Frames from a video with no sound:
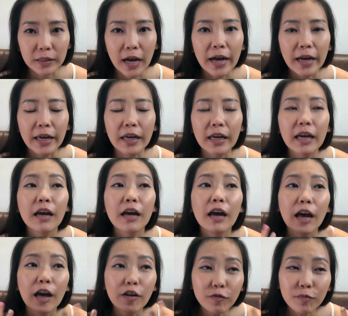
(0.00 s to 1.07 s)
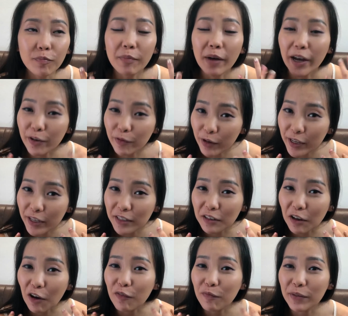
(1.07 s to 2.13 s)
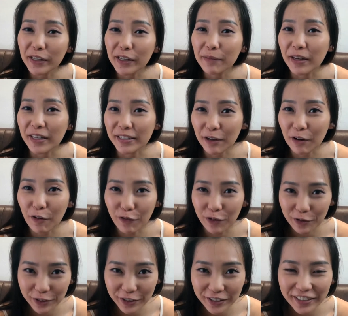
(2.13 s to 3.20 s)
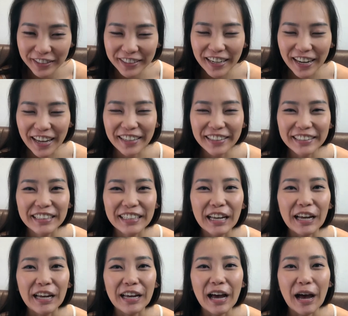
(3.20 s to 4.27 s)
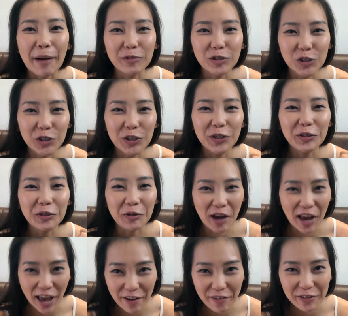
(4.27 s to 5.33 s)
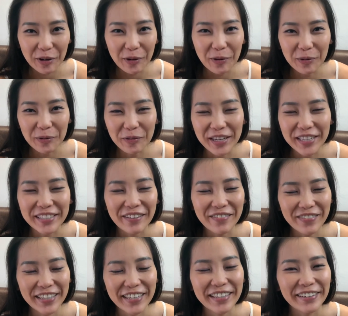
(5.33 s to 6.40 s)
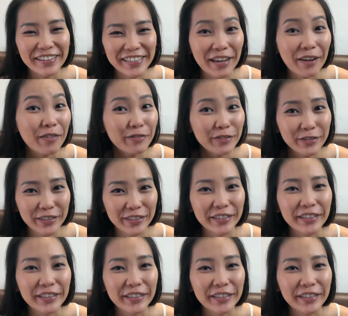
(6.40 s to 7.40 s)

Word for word: I have my ways of making myself feel good and I'm sure you have your own ways of making yourself feel good.